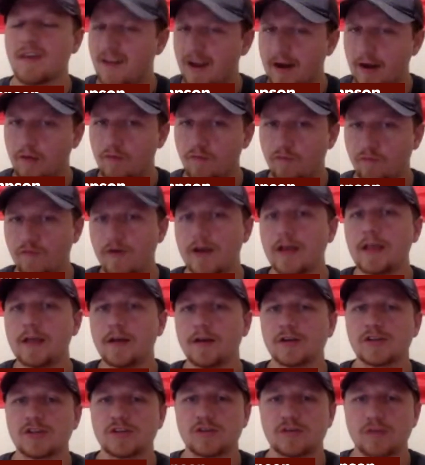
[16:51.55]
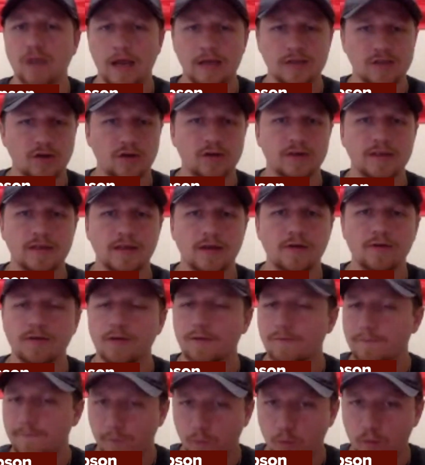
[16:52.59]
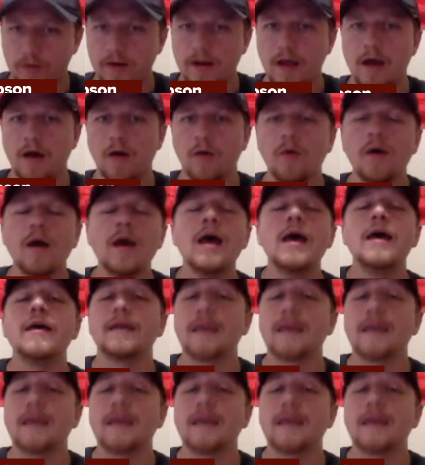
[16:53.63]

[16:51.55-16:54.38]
They've had a really good start to the year. They're 4-0.